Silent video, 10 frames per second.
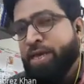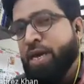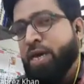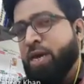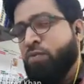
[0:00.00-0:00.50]

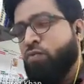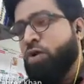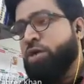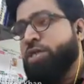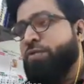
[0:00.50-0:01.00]

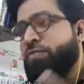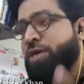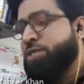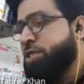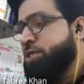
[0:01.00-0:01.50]
what this
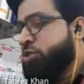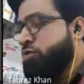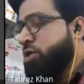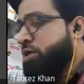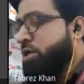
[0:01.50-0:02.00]
function is
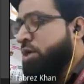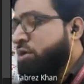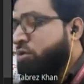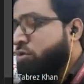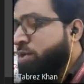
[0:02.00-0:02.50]
doing.
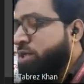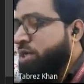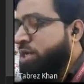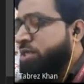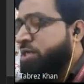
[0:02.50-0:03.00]
So
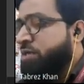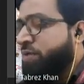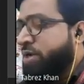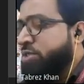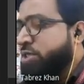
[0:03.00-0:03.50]
basically, this
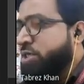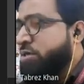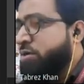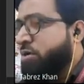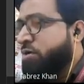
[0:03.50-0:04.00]

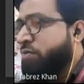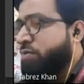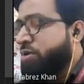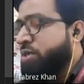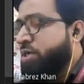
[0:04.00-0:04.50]
function
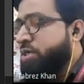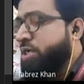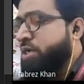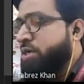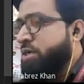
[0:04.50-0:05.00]
would
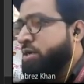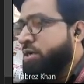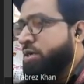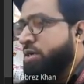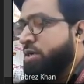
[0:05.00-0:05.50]
return
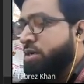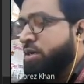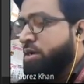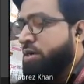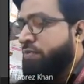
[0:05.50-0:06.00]

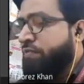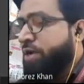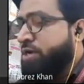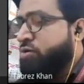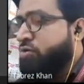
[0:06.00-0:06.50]
a
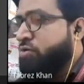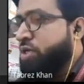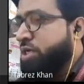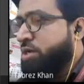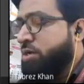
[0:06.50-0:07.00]

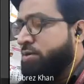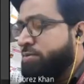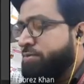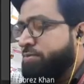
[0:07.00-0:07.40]
factorial